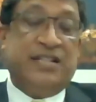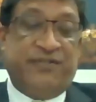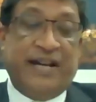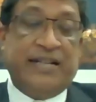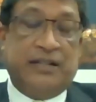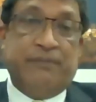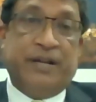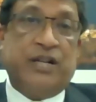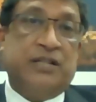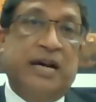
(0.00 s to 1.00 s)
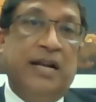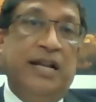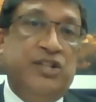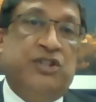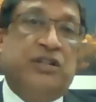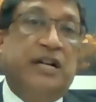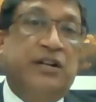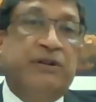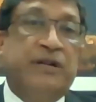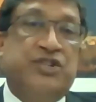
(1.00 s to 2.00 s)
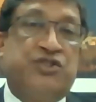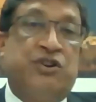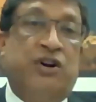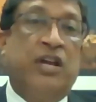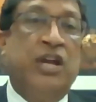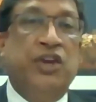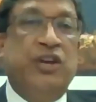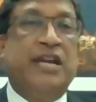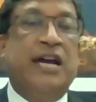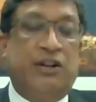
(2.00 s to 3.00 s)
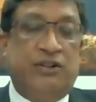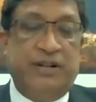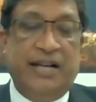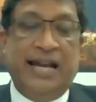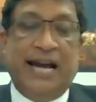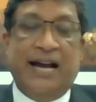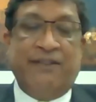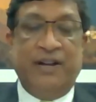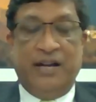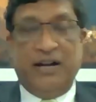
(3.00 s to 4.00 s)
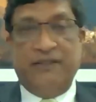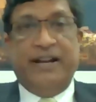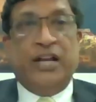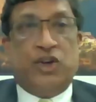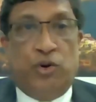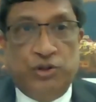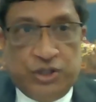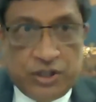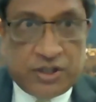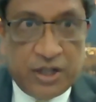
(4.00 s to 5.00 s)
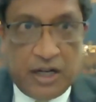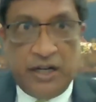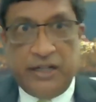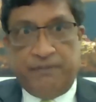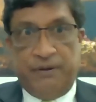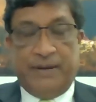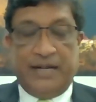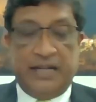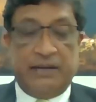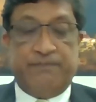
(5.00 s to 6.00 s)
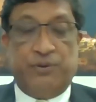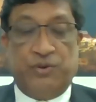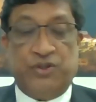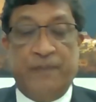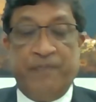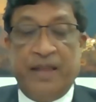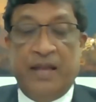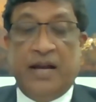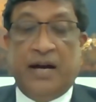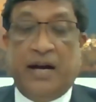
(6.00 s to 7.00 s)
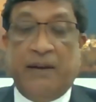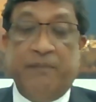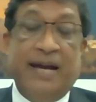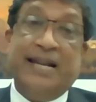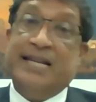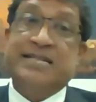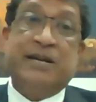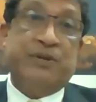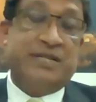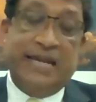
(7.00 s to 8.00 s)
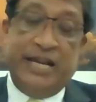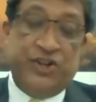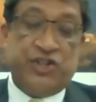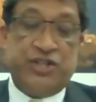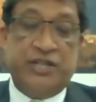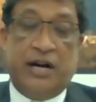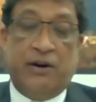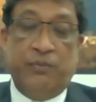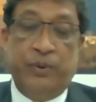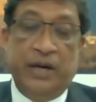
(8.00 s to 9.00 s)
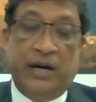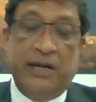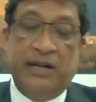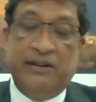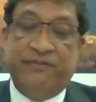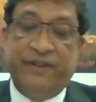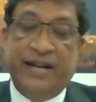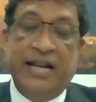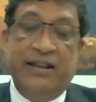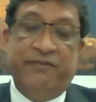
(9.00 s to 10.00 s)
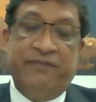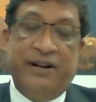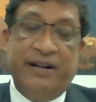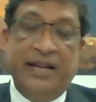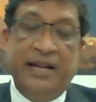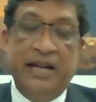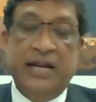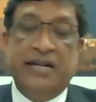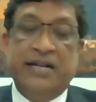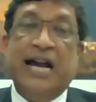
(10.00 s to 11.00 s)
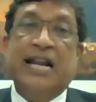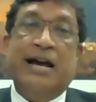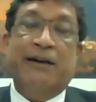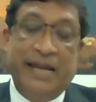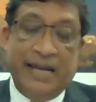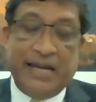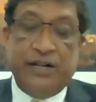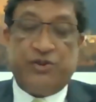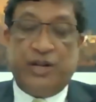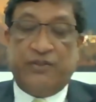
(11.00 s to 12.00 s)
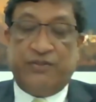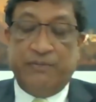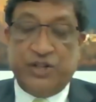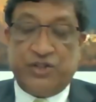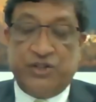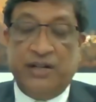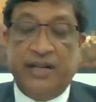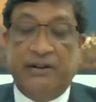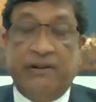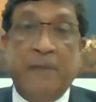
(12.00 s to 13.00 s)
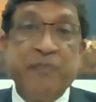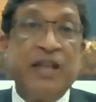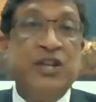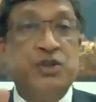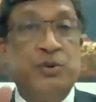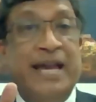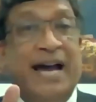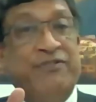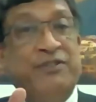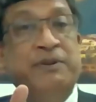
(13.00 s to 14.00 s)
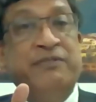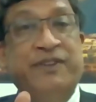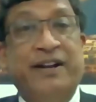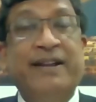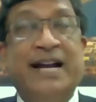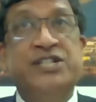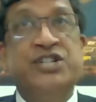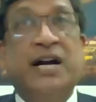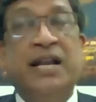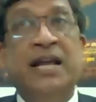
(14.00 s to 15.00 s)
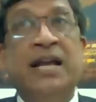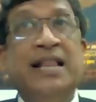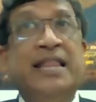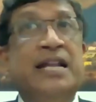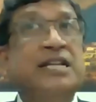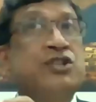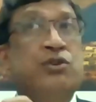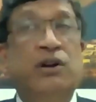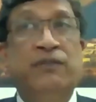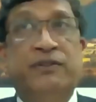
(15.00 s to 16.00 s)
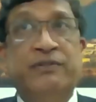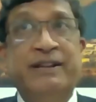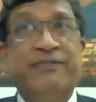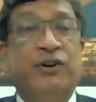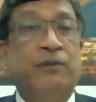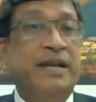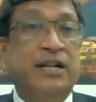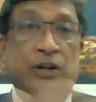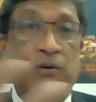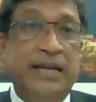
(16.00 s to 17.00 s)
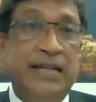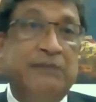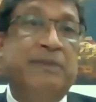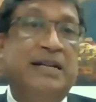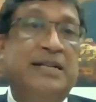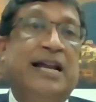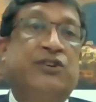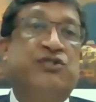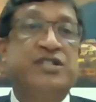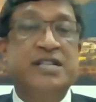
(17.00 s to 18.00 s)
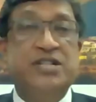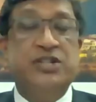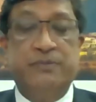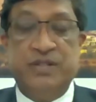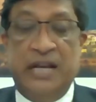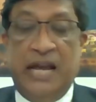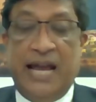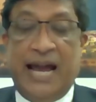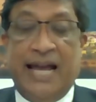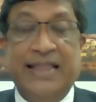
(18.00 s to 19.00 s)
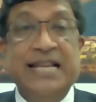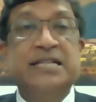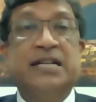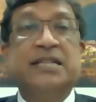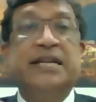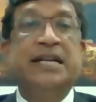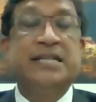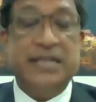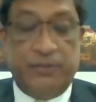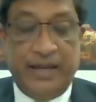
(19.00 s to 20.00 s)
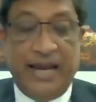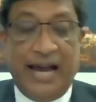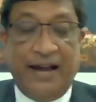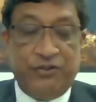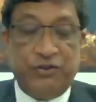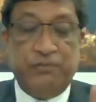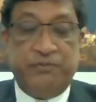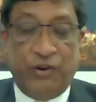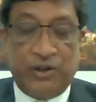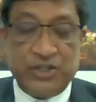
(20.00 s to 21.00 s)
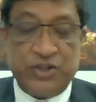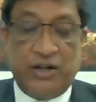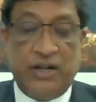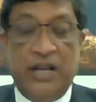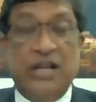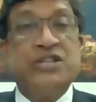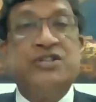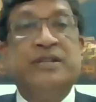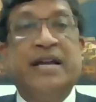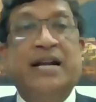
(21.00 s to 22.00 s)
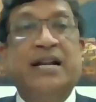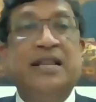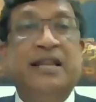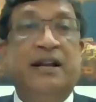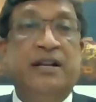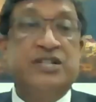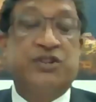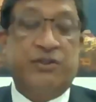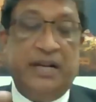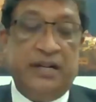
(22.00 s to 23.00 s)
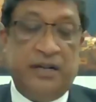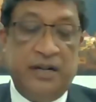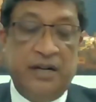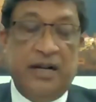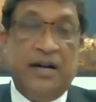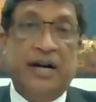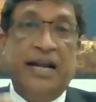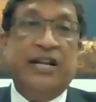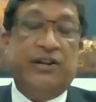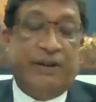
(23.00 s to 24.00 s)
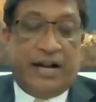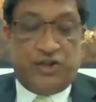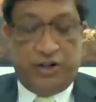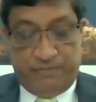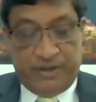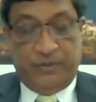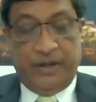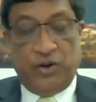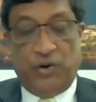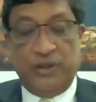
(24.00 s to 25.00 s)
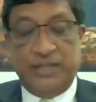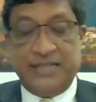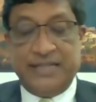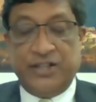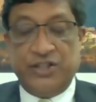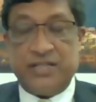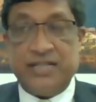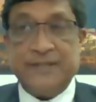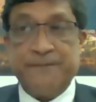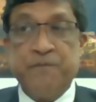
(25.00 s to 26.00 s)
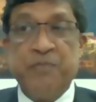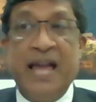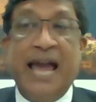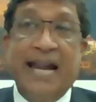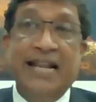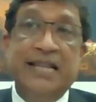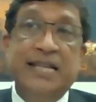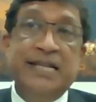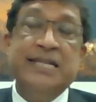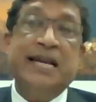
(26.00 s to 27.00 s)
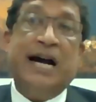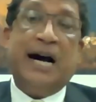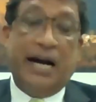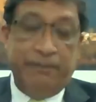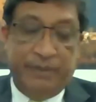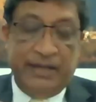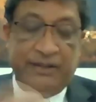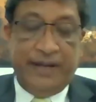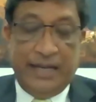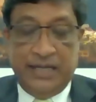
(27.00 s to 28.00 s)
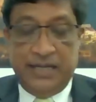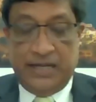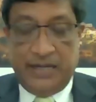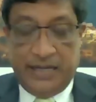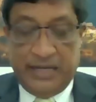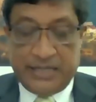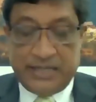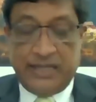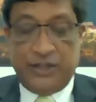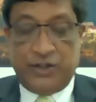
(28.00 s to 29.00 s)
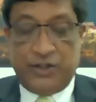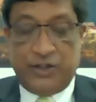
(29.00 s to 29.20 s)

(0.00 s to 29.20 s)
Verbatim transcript: is vital because unless your country is strong, you cannot really have a very cogent uh, diplomatic approach. Uh, and as I was saying just now, we are in a very, very dynamic and transformational era. So we have to be very agile. There is call for reform, including in the multilateral systems. And these are things that we have to focus on so that there is greater uh, interaction between all these agencies. And in this, I believe India is in a